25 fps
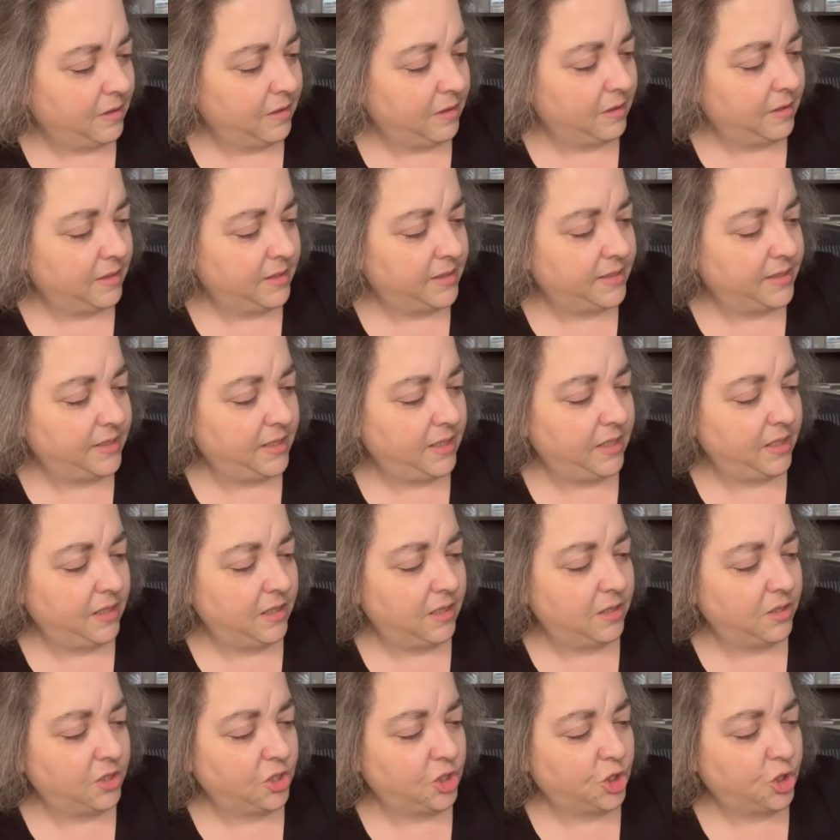Let's
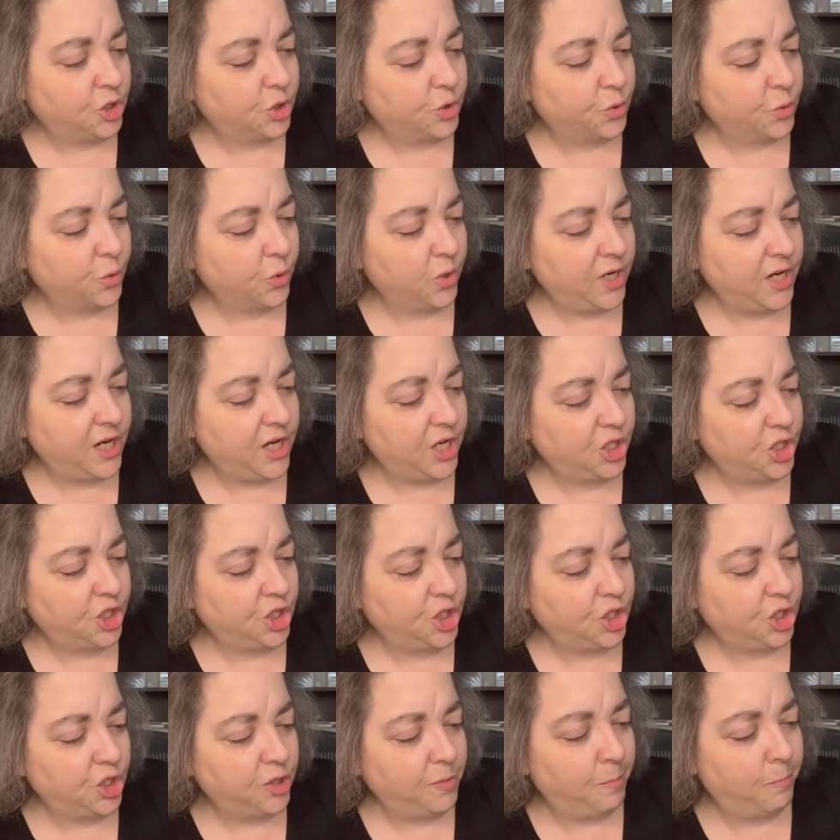see,
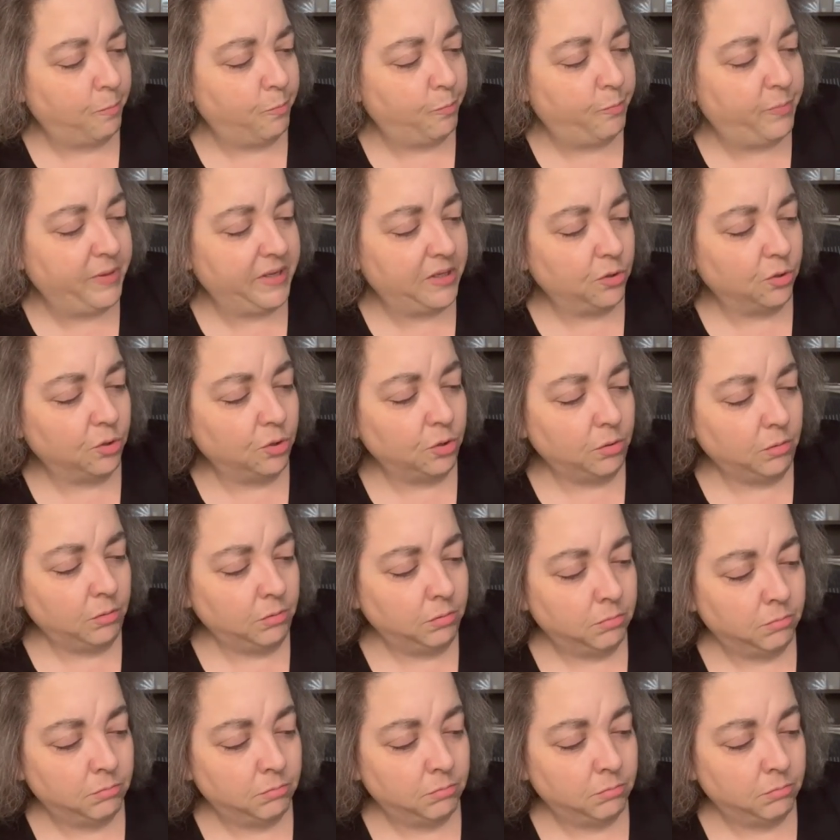Trish Biddle?